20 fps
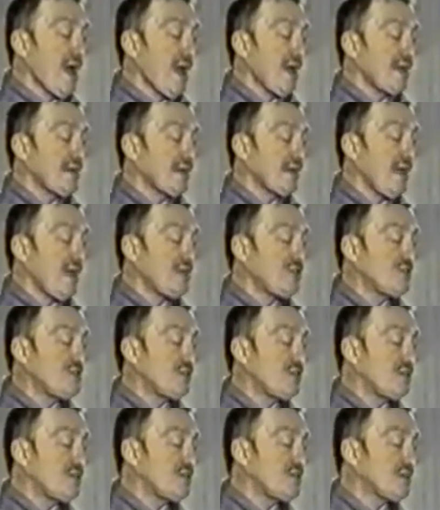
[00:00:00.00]
I had
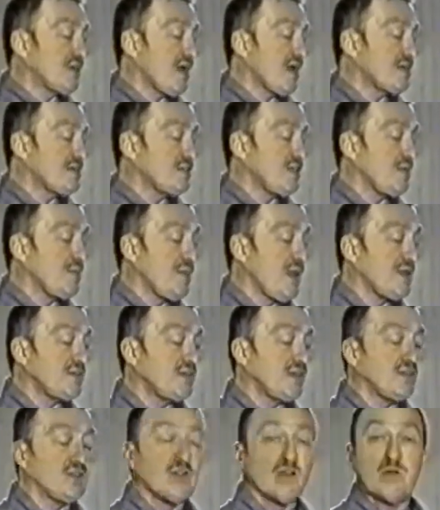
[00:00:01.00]
occasion to discuss in
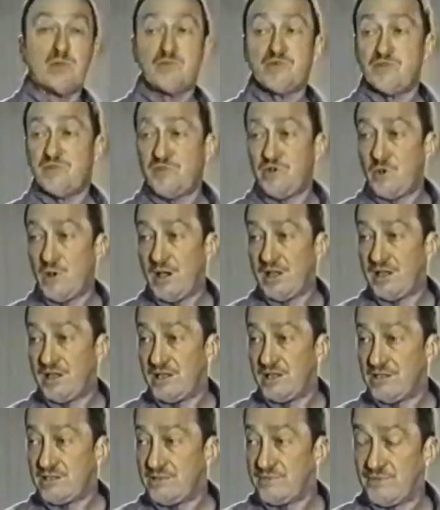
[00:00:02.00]
basic terms a few
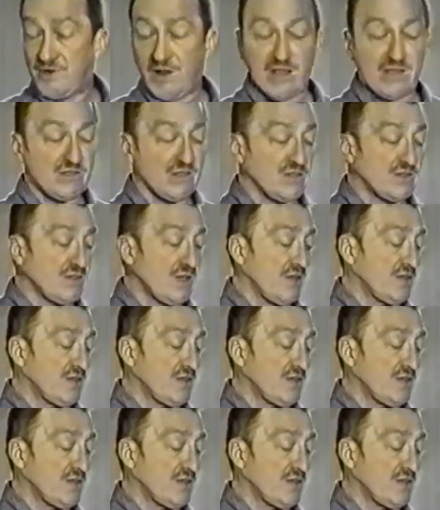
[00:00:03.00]
ideas of Frances